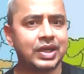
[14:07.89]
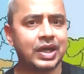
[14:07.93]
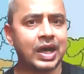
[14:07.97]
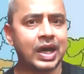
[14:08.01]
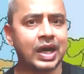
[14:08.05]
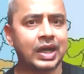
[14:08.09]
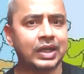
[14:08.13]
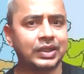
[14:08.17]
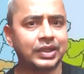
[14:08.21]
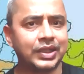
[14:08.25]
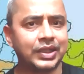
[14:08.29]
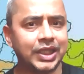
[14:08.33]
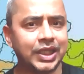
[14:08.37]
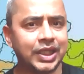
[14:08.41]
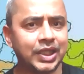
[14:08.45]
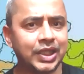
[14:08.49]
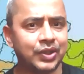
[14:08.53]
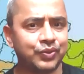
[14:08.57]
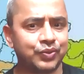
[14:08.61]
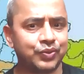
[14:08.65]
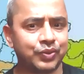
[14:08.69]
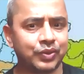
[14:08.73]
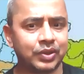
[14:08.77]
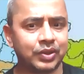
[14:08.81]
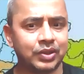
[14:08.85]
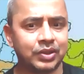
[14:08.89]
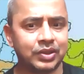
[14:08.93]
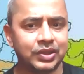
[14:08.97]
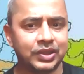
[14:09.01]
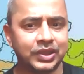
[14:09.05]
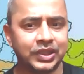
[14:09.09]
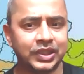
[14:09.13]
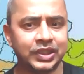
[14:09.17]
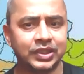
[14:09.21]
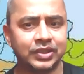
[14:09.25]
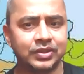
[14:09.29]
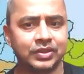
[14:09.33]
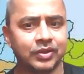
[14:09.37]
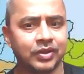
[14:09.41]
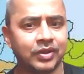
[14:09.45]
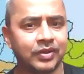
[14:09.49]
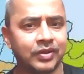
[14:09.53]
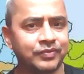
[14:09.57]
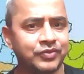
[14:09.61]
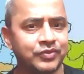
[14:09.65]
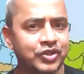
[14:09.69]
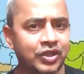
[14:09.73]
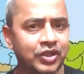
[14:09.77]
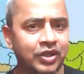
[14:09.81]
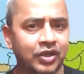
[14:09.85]
are equal in
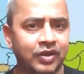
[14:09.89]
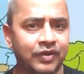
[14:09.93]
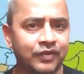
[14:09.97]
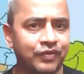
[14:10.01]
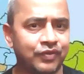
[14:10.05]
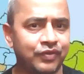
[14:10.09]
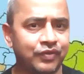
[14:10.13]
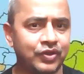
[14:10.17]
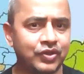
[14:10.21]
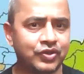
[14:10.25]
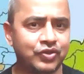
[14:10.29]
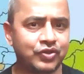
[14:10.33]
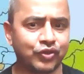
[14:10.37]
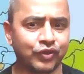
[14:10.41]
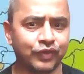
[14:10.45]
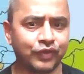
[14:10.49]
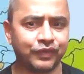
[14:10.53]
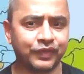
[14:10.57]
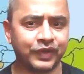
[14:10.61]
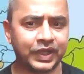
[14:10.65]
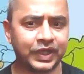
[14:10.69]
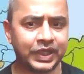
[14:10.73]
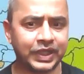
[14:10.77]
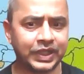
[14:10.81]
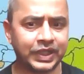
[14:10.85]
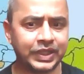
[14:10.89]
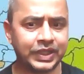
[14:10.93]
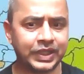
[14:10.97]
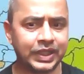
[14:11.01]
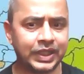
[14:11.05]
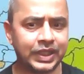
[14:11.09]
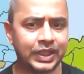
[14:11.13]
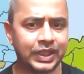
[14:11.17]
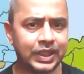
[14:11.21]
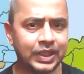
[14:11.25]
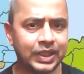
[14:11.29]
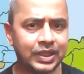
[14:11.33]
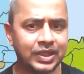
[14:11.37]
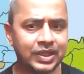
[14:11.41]
terms of sovereignty,